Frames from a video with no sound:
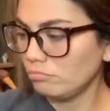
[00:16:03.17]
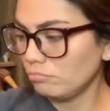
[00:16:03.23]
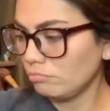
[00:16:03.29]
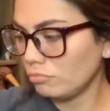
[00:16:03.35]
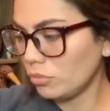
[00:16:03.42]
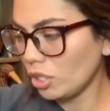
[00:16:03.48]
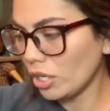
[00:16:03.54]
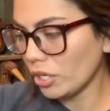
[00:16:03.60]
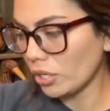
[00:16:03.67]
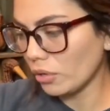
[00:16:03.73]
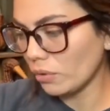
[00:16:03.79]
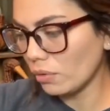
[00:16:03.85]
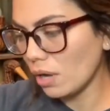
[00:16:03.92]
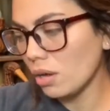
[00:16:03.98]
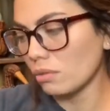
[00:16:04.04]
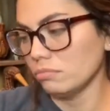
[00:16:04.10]
What are you?
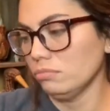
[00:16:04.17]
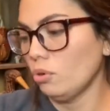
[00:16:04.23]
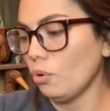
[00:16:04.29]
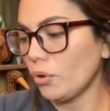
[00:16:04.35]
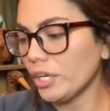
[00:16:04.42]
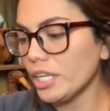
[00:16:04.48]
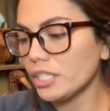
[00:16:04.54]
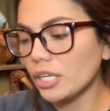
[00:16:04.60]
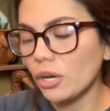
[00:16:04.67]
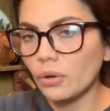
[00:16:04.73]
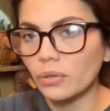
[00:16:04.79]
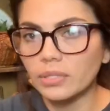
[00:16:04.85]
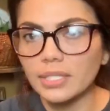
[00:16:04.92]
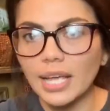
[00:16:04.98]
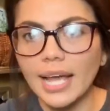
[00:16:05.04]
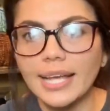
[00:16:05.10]
Oh, Horny
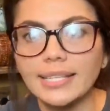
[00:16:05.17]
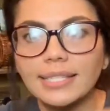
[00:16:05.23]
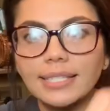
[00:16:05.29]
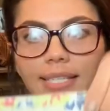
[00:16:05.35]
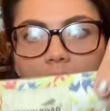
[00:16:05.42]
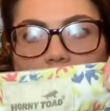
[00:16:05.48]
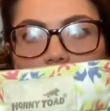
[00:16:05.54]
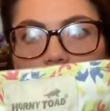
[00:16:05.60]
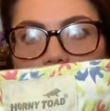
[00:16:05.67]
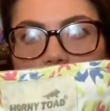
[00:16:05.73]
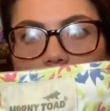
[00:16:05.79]
Toad, size six.